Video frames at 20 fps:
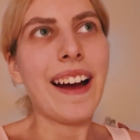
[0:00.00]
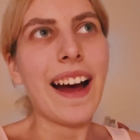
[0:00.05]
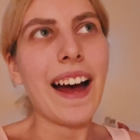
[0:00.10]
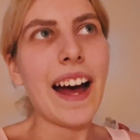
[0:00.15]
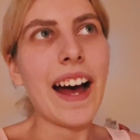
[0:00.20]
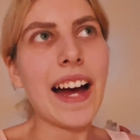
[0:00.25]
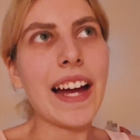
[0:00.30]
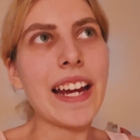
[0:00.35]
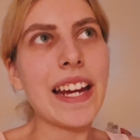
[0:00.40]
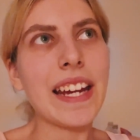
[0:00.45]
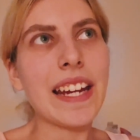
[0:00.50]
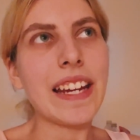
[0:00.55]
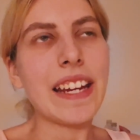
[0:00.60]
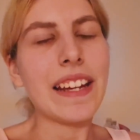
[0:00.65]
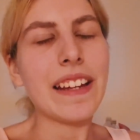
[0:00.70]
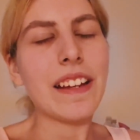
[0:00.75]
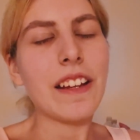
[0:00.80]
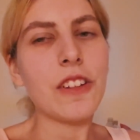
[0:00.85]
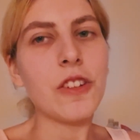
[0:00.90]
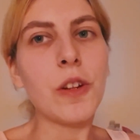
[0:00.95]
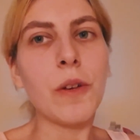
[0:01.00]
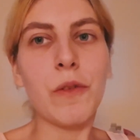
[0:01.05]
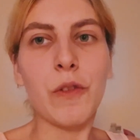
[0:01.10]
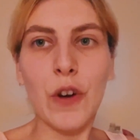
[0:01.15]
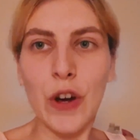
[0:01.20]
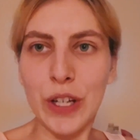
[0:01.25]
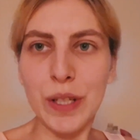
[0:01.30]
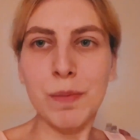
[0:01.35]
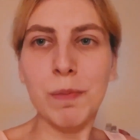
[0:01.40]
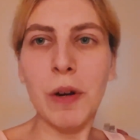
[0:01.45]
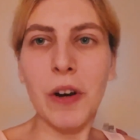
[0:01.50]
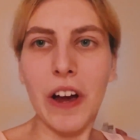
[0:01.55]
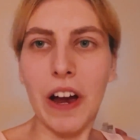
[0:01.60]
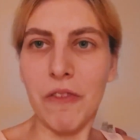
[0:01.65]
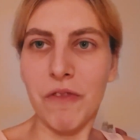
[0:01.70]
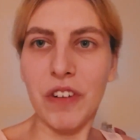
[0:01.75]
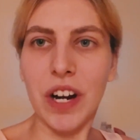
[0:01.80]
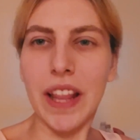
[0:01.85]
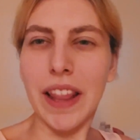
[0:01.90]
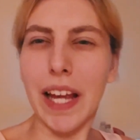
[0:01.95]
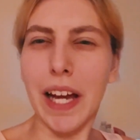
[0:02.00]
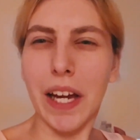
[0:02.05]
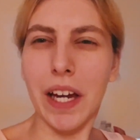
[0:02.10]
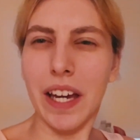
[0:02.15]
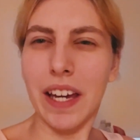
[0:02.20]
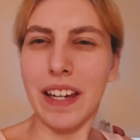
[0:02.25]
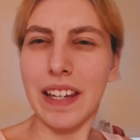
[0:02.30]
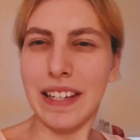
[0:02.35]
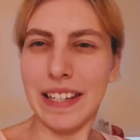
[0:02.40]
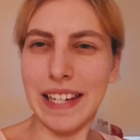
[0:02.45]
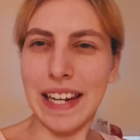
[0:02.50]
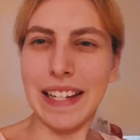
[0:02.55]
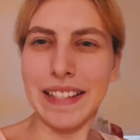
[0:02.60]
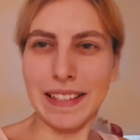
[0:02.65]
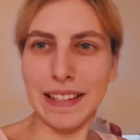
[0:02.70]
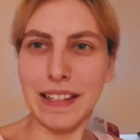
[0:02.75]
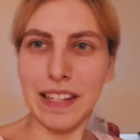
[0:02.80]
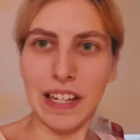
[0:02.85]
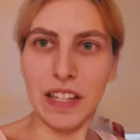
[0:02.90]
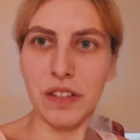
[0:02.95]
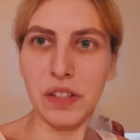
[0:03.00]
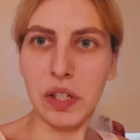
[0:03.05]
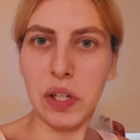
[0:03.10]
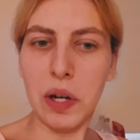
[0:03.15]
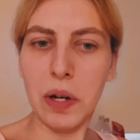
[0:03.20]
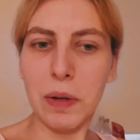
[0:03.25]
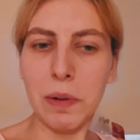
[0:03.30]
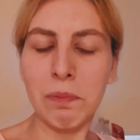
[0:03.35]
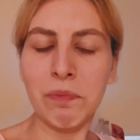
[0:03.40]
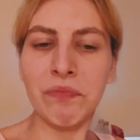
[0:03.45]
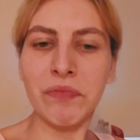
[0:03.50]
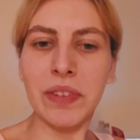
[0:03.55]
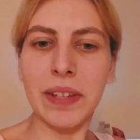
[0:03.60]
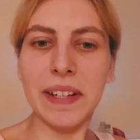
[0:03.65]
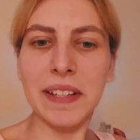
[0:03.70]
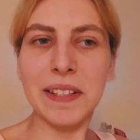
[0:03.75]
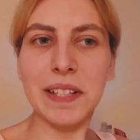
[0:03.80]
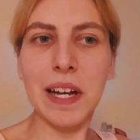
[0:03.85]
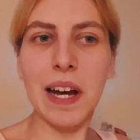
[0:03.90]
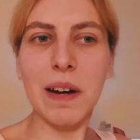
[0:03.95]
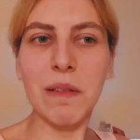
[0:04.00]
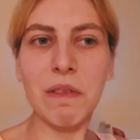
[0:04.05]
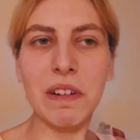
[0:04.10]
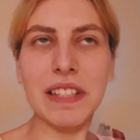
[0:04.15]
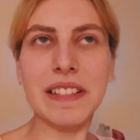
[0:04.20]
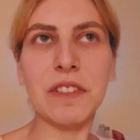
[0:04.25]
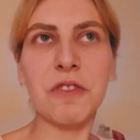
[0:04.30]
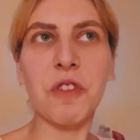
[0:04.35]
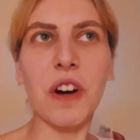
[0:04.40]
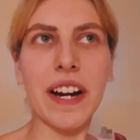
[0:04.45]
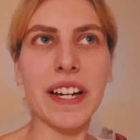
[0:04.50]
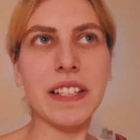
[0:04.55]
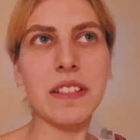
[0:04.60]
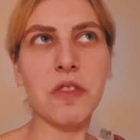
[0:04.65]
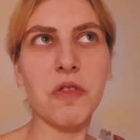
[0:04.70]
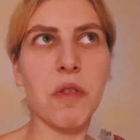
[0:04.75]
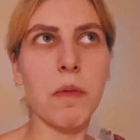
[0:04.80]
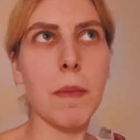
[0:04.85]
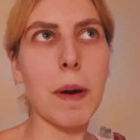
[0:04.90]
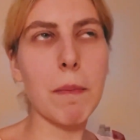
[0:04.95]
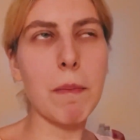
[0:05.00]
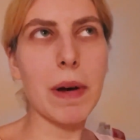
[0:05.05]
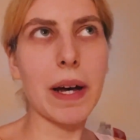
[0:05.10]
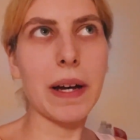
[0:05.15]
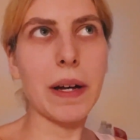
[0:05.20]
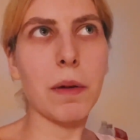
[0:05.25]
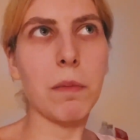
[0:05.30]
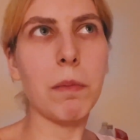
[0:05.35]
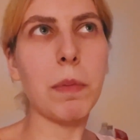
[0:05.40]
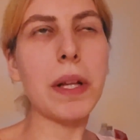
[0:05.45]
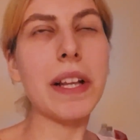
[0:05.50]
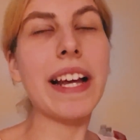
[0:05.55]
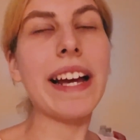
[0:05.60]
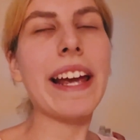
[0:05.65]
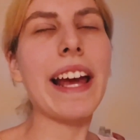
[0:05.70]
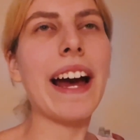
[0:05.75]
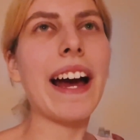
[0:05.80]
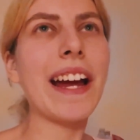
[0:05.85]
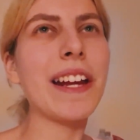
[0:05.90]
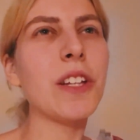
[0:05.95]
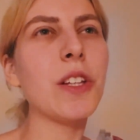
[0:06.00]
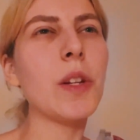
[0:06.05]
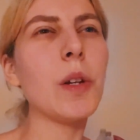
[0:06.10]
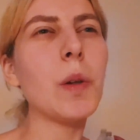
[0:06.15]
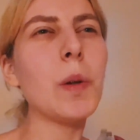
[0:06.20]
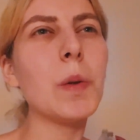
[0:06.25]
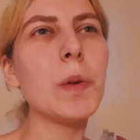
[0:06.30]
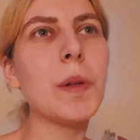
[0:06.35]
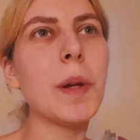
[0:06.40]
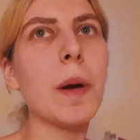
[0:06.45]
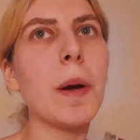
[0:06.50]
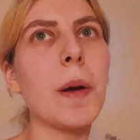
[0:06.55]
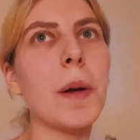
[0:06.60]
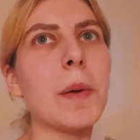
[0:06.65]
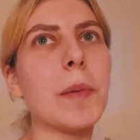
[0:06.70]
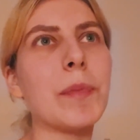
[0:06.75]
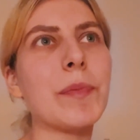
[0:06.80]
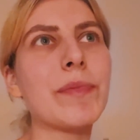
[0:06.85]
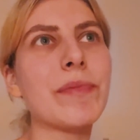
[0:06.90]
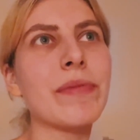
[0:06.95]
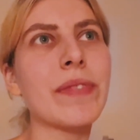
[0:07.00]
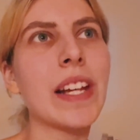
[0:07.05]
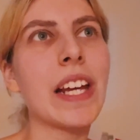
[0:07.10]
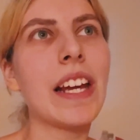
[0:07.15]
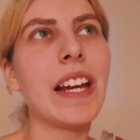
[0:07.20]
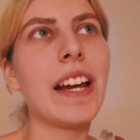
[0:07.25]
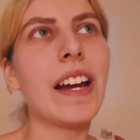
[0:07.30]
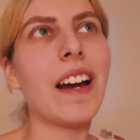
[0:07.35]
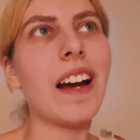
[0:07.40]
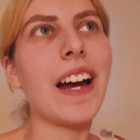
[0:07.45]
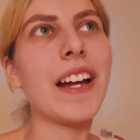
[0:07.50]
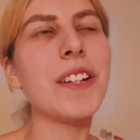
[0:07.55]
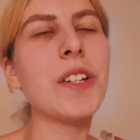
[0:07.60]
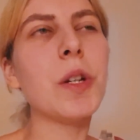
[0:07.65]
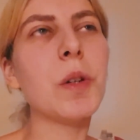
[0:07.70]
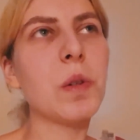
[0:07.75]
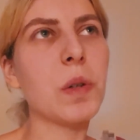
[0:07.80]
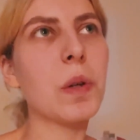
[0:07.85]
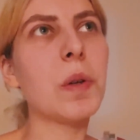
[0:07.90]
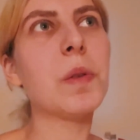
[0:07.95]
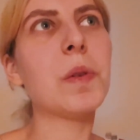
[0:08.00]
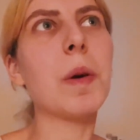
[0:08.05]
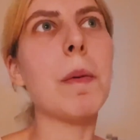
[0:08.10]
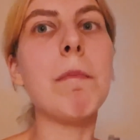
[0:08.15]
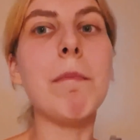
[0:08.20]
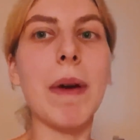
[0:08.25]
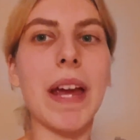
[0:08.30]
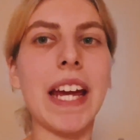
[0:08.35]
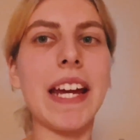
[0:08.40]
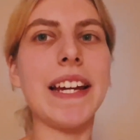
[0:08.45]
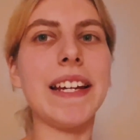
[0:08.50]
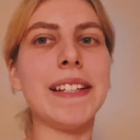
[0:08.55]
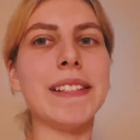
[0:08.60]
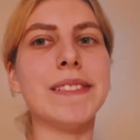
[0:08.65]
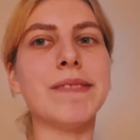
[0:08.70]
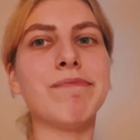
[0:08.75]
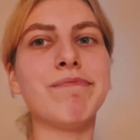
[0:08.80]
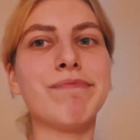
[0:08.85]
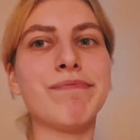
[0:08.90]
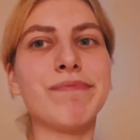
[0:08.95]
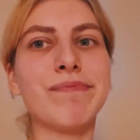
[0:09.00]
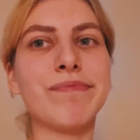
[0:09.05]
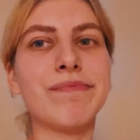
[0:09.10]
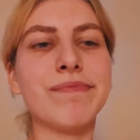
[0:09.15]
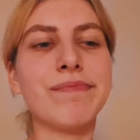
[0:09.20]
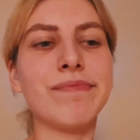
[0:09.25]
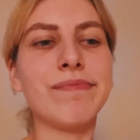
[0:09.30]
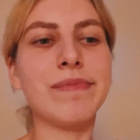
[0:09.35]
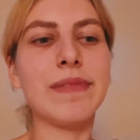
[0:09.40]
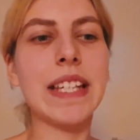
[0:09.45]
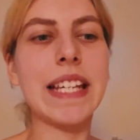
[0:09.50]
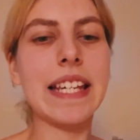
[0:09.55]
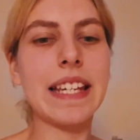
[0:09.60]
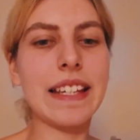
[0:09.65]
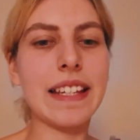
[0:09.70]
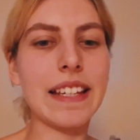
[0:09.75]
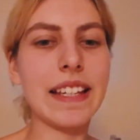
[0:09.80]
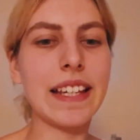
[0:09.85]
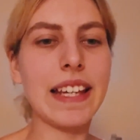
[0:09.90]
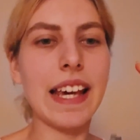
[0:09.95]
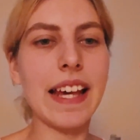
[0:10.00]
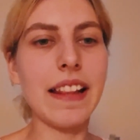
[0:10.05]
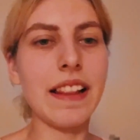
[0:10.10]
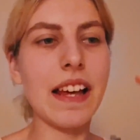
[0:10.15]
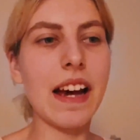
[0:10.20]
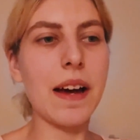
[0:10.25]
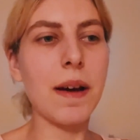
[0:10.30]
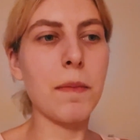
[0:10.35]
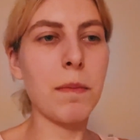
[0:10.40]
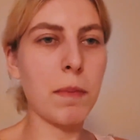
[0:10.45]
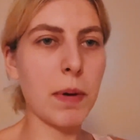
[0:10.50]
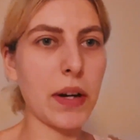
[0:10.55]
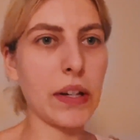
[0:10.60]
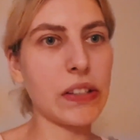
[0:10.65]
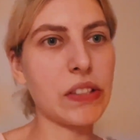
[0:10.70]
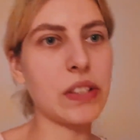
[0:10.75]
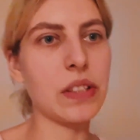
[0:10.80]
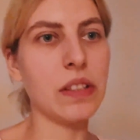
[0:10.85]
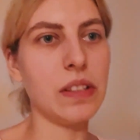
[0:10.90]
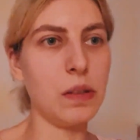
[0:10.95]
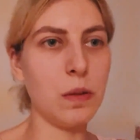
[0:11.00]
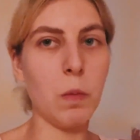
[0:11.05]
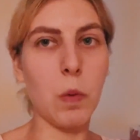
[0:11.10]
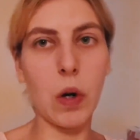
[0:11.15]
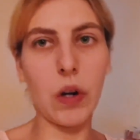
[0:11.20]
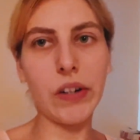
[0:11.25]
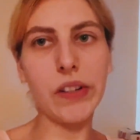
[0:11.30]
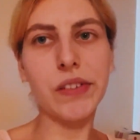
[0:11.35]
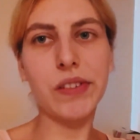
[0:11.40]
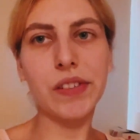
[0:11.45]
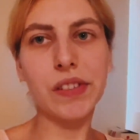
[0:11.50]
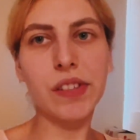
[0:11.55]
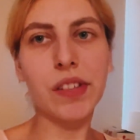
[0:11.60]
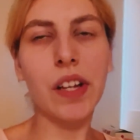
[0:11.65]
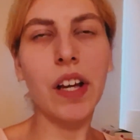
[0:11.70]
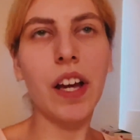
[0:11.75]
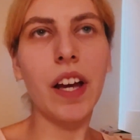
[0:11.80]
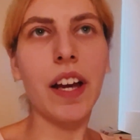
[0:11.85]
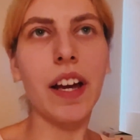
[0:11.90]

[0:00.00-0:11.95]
I, the first book I've read like years and years ago, so I was trying to remember, but like I knew the, I knew who the main killer person was.